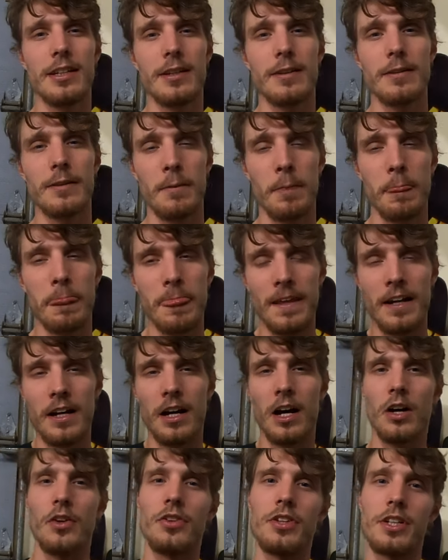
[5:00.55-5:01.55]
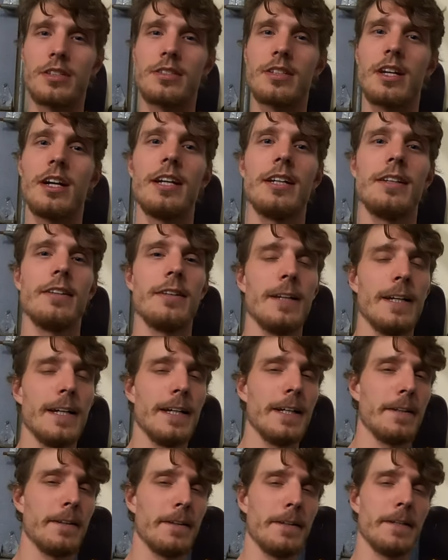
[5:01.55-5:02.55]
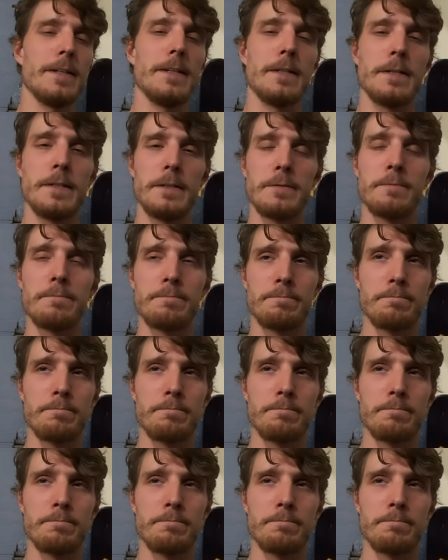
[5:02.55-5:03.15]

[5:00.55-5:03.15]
it on the side, and uh,